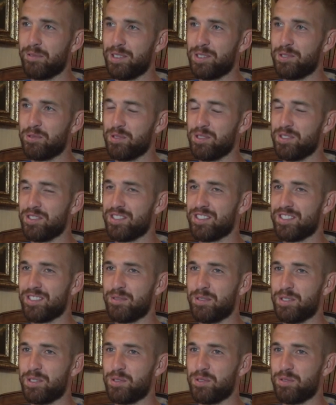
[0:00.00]
which
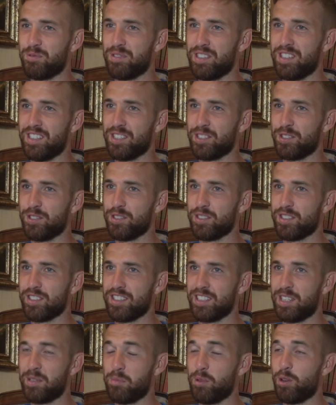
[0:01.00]
was really good,
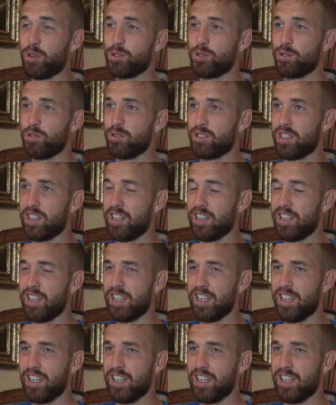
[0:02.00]
an emotional day